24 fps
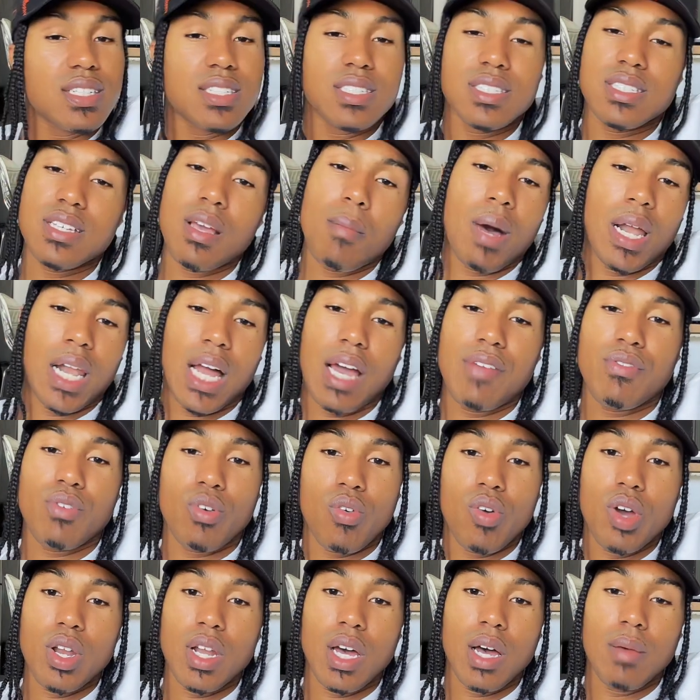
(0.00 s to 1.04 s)
I didn't see
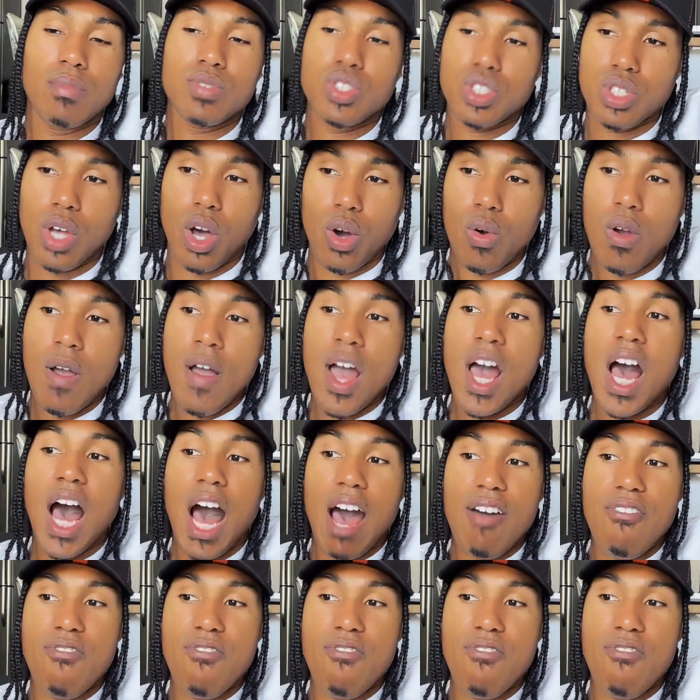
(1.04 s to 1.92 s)
consistency in my life growing up.